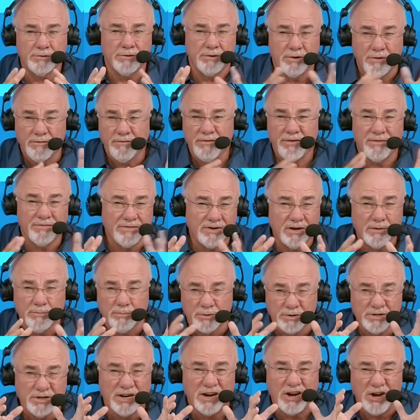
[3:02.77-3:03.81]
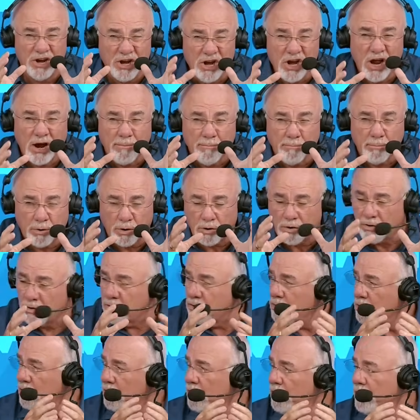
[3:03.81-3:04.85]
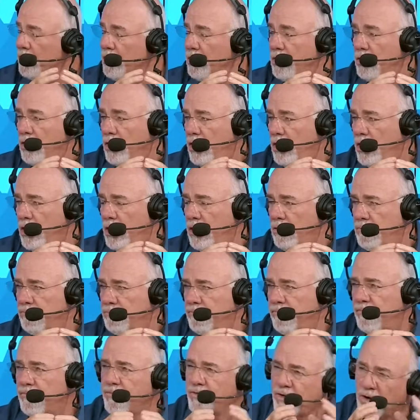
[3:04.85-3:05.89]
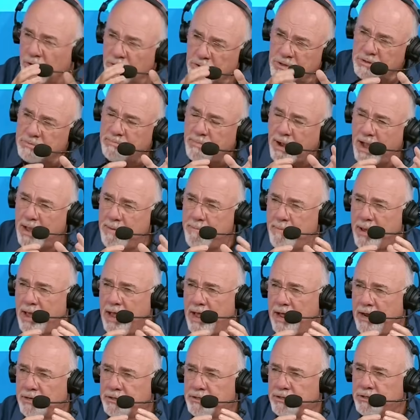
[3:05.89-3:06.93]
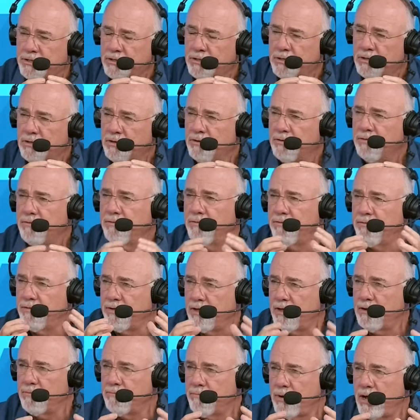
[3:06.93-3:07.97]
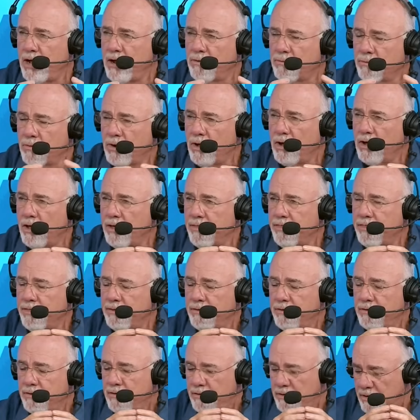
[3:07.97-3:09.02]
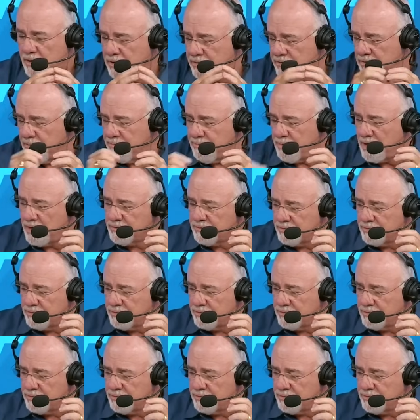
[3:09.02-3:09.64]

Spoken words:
or your 15% number, first by match, then by Roth, and then by